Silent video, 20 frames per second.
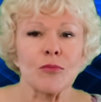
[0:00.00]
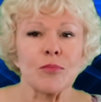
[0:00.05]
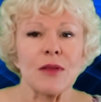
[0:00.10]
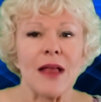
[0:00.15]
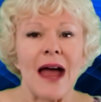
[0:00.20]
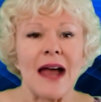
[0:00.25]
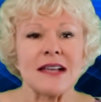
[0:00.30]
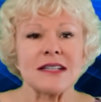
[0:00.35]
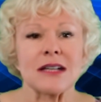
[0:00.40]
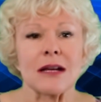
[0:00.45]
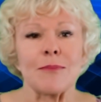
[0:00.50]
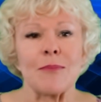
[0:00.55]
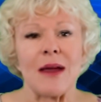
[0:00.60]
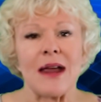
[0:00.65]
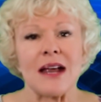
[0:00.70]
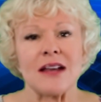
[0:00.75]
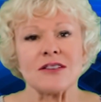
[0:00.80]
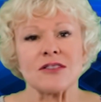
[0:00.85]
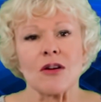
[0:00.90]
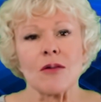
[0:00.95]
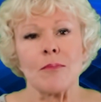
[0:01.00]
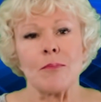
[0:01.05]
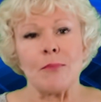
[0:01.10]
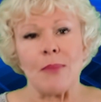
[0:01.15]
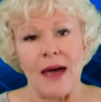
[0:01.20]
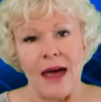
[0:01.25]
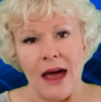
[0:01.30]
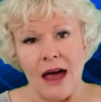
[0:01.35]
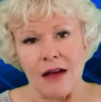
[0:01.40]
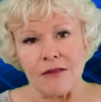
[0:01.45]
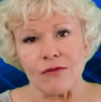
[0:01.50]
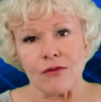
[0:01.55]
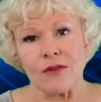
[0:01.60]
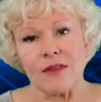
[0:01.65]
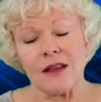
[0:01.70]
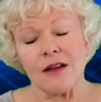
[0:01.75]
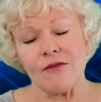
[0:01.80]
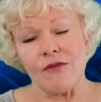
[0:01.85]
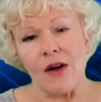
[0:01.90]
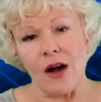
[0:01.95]
plastic bans are bad for
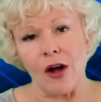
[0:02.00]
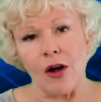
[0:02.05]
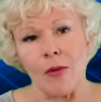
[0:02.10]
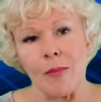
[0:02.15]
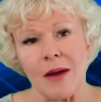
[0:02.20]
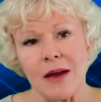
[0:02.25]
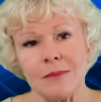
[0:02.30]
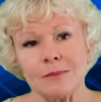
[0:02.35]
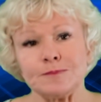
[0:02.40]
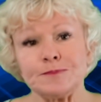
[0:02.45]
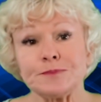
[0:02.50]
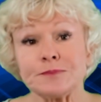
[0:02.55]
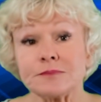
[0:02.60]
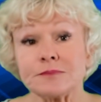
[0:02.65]
the environment,